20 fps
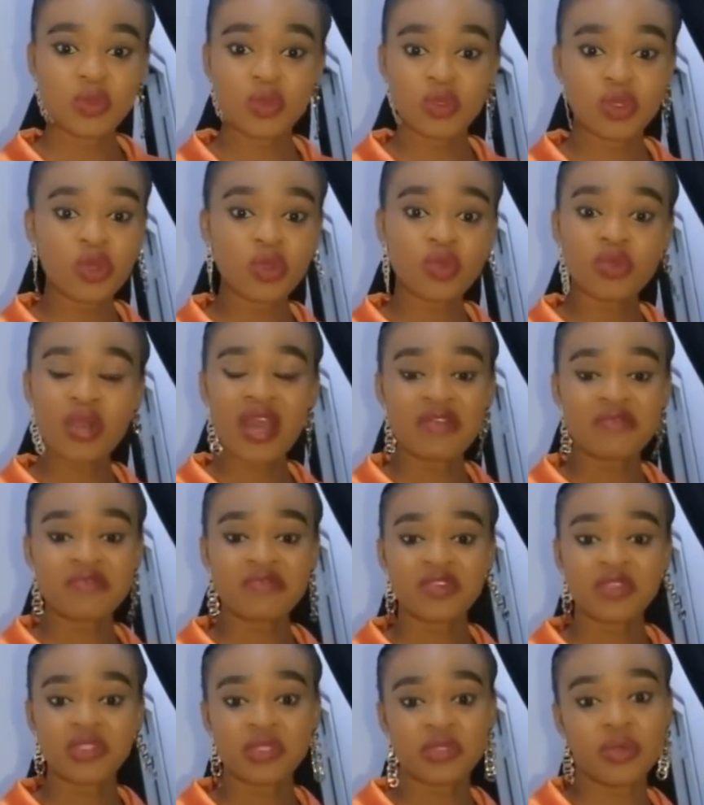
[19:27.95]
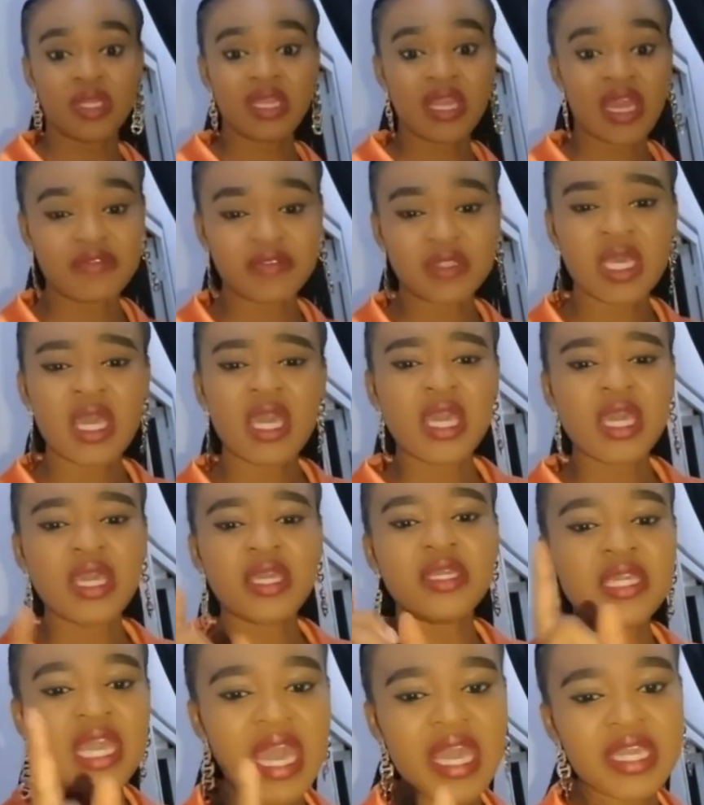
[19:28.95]
You will not go and face your lives.
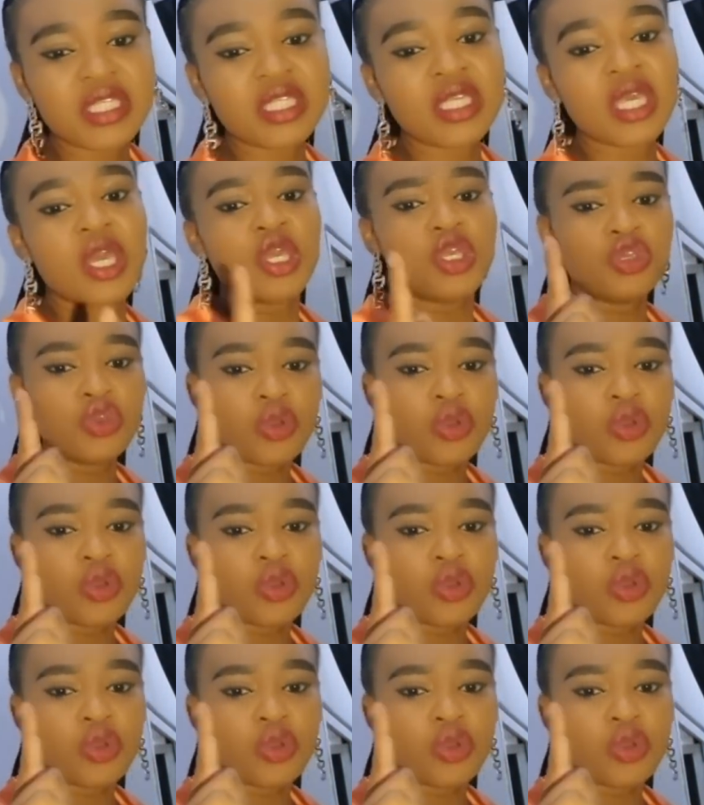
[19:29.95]
Yes,